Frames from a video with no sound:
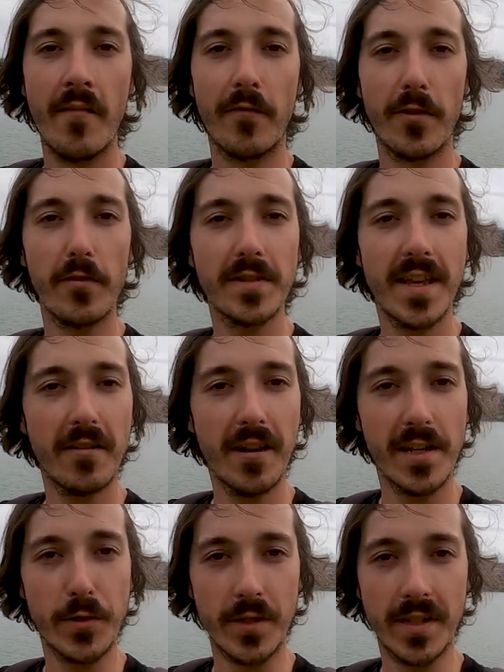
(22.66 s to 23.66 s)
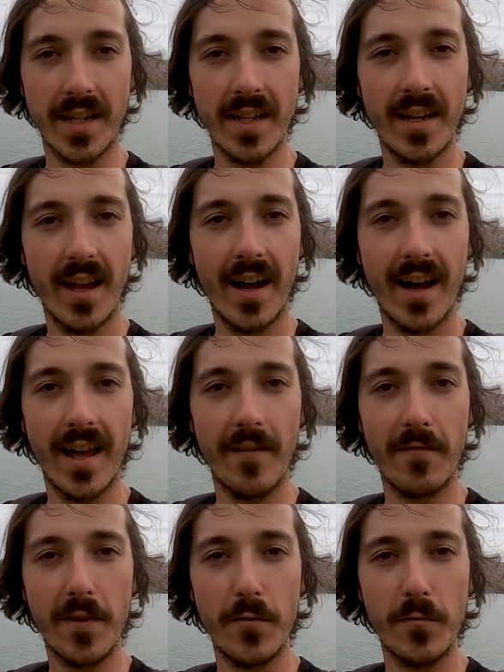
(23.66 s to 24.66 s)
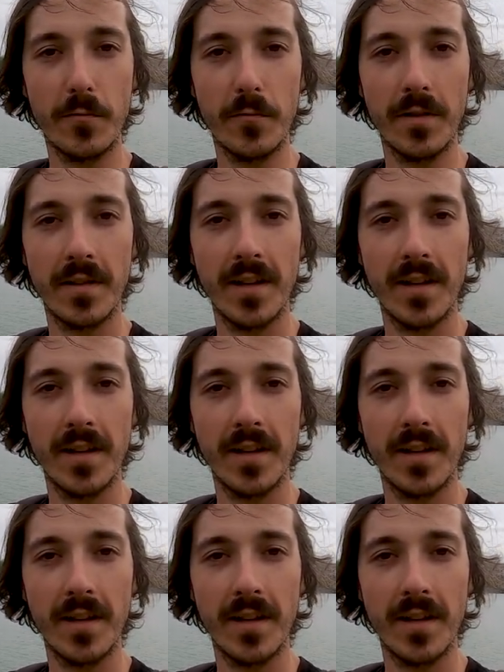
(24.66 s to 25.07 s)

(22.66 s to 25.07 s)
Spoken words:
for those that are interested, if you